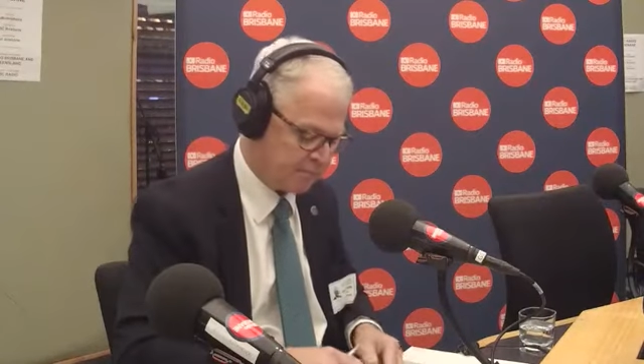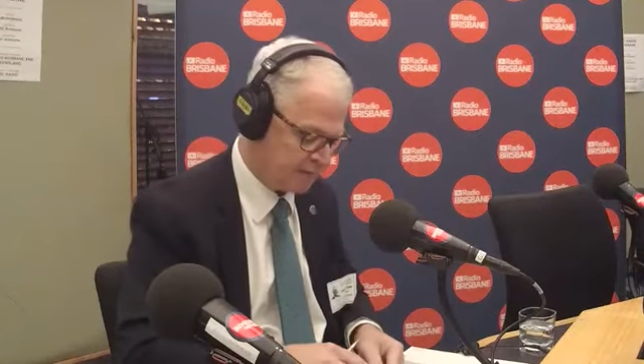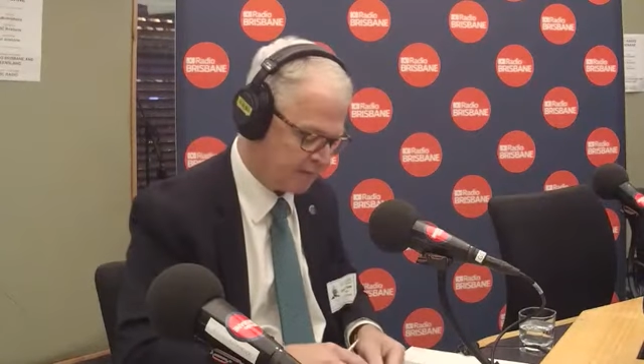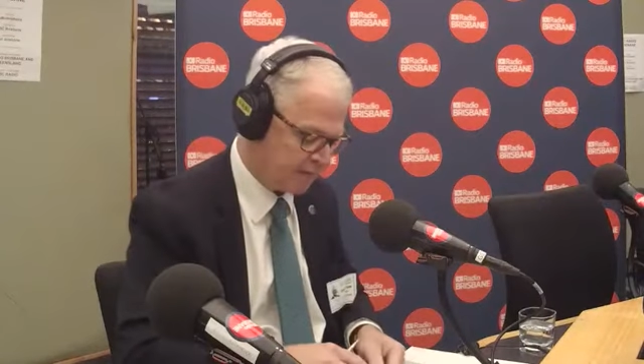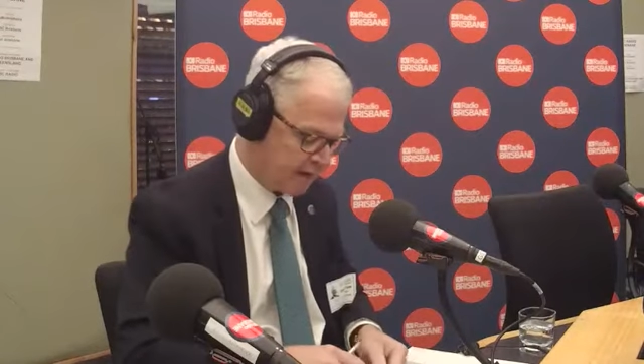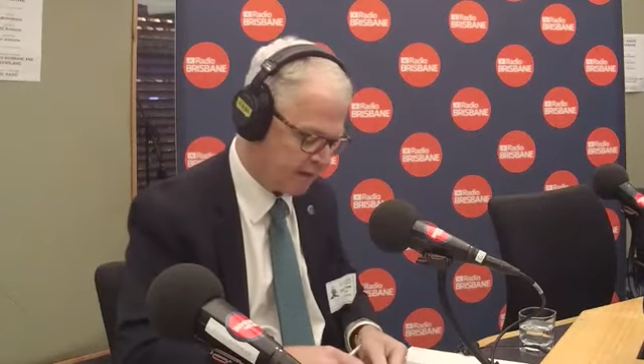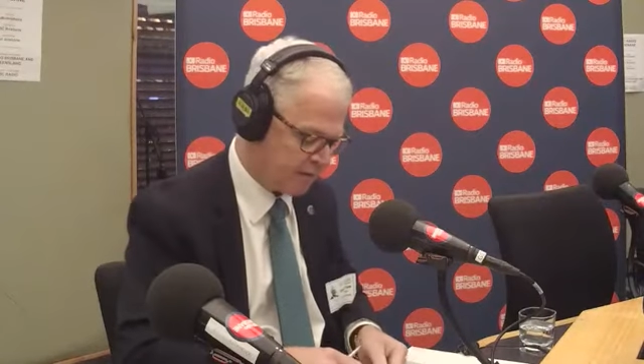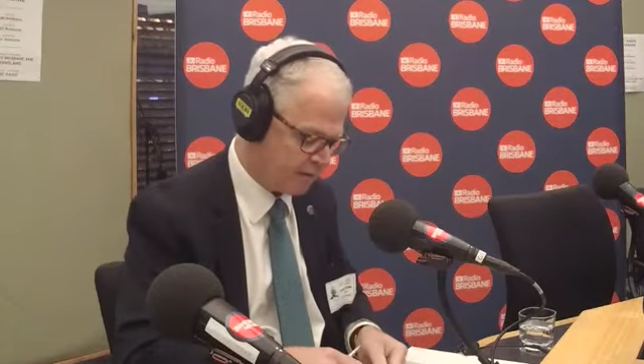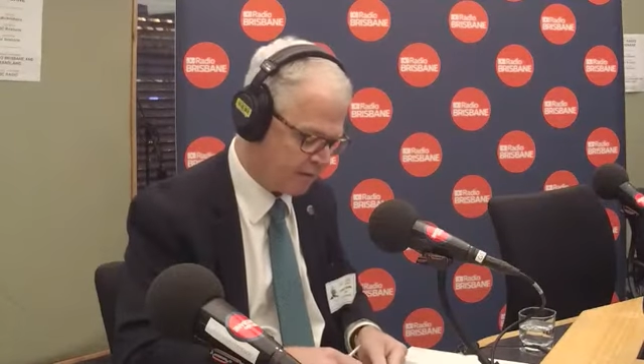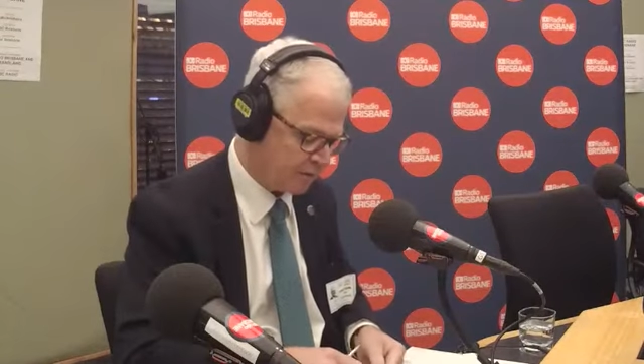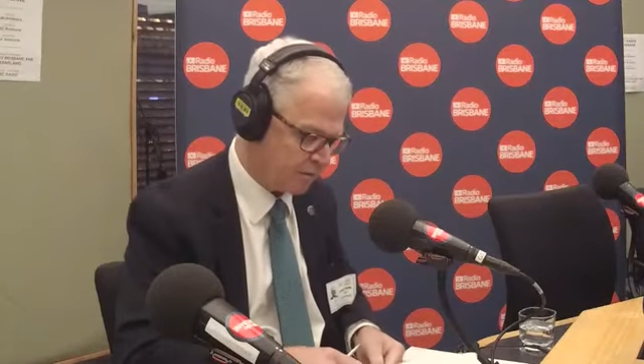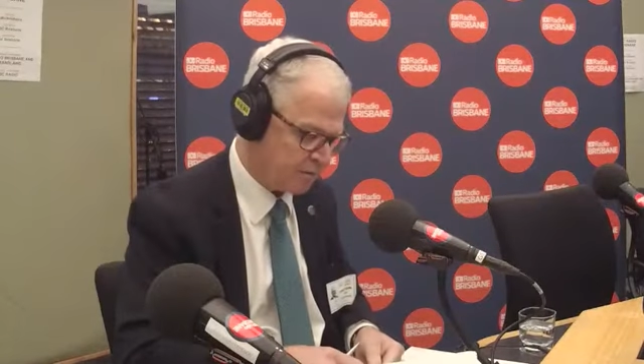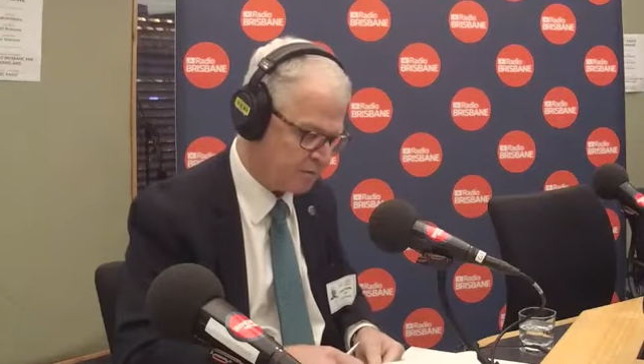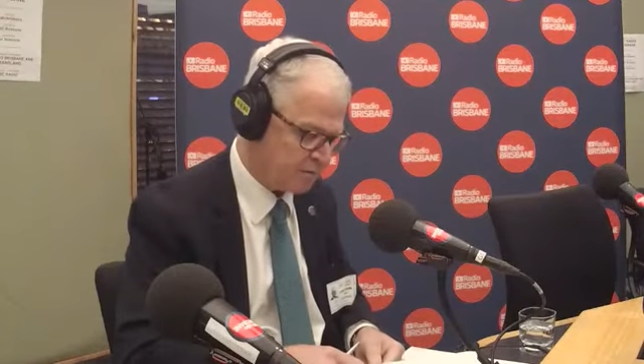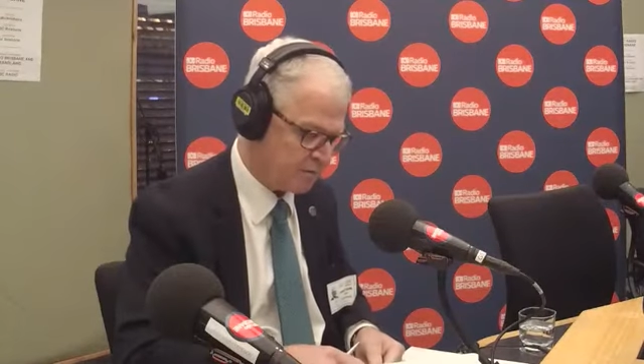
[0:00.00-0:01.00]

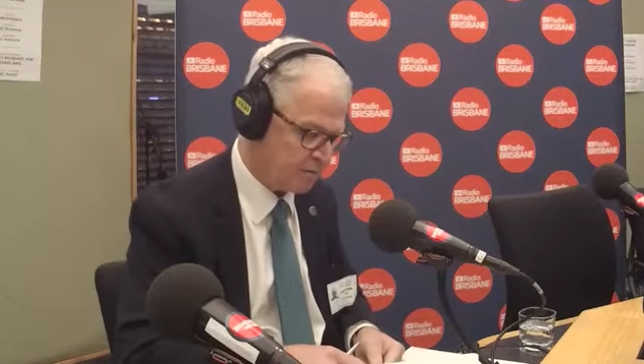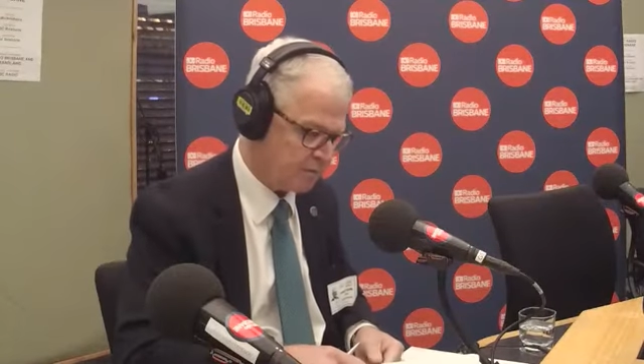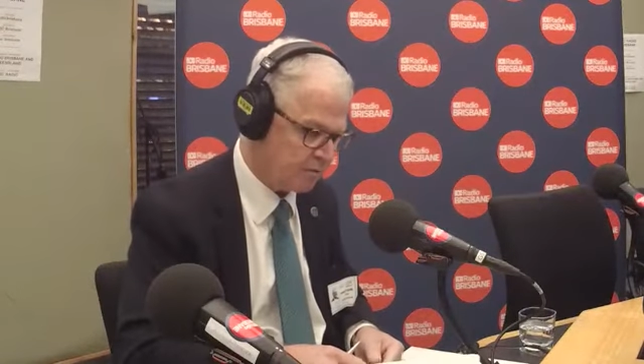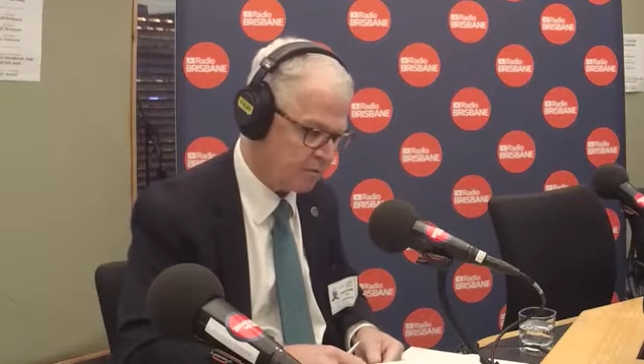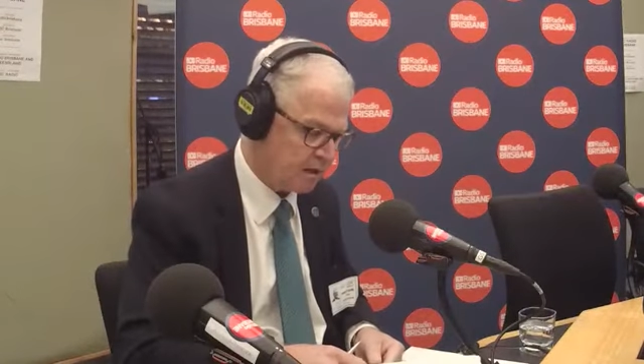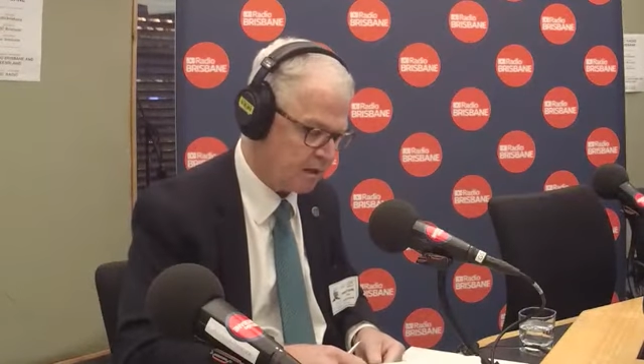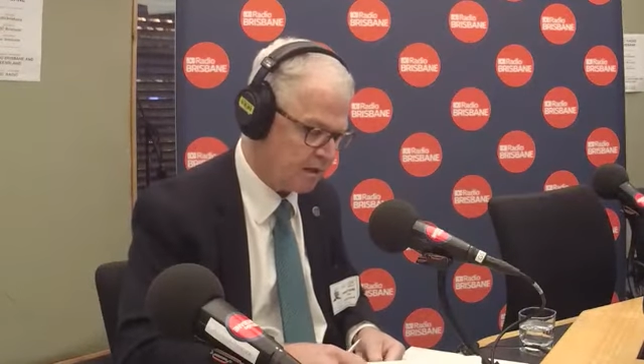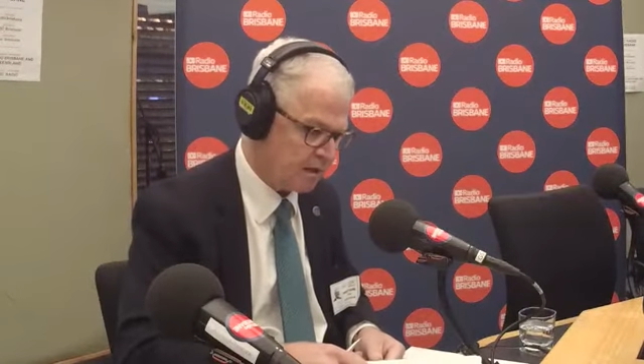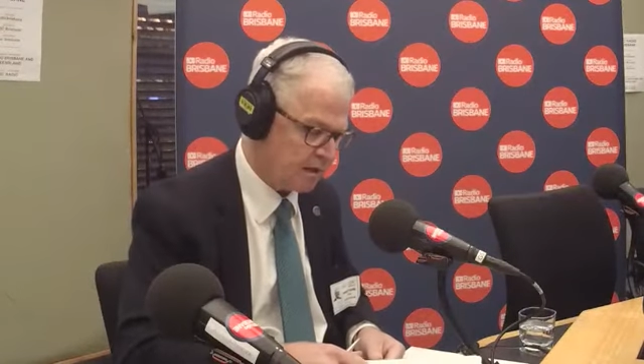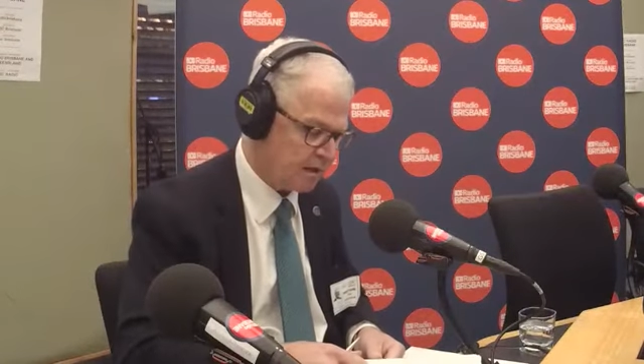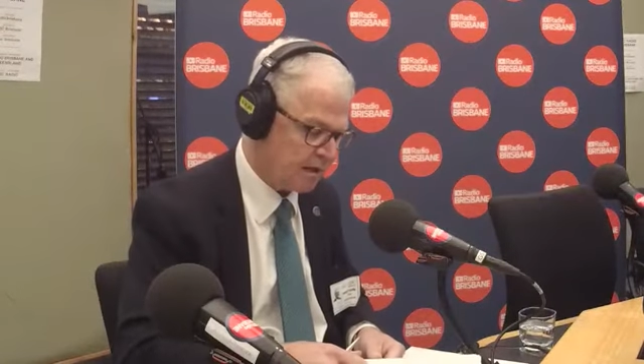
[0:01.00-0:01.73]
stakeholder groups to